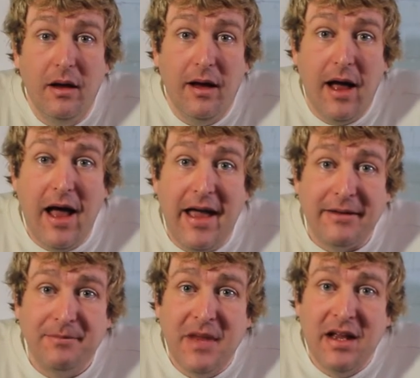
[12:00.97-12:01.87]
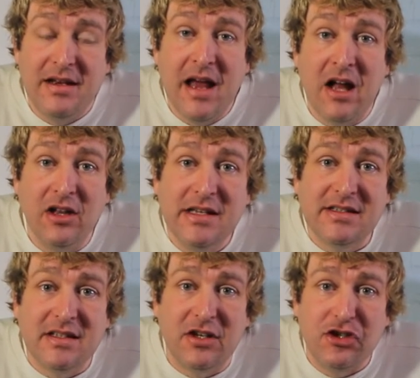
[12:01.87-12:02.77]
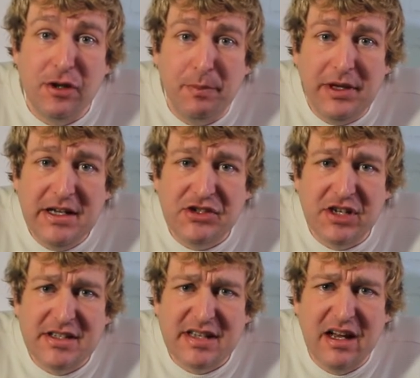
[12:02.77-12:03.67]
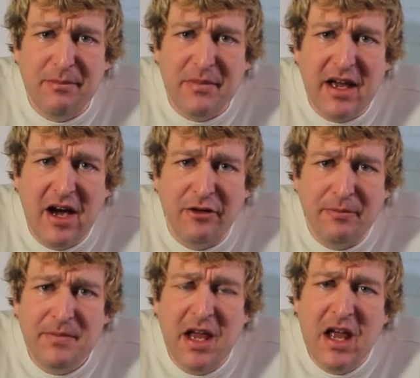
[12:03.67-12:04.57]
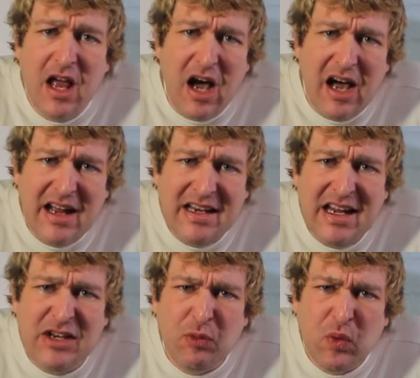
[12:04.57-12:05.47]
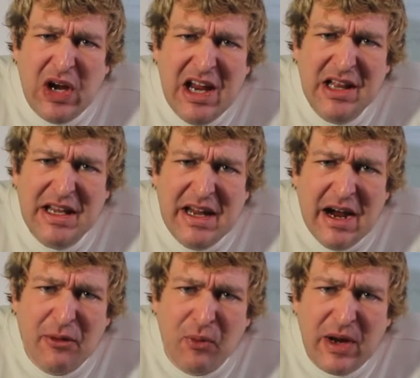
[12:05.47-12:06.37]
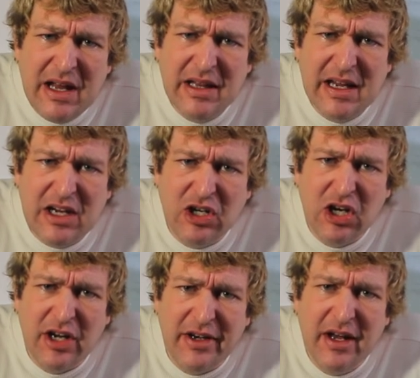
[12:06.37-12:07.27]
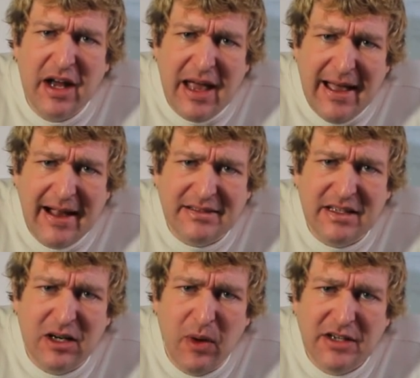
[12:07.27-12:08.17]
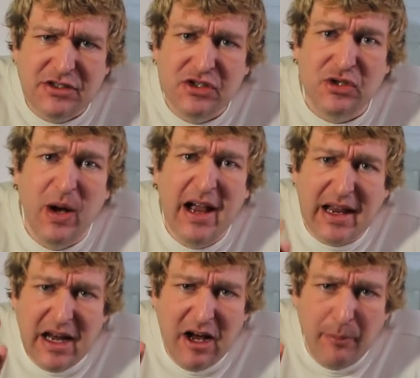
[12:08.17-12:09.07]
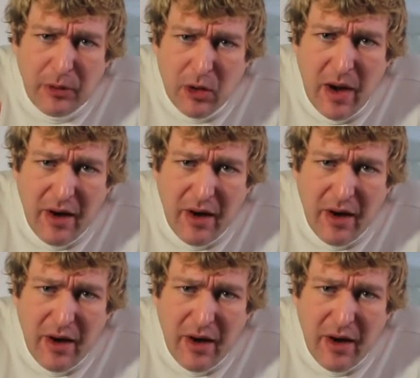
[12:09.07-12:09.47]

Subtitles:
Hi, now listen, could you please just help me out? I need really, really good acting questions so I can help you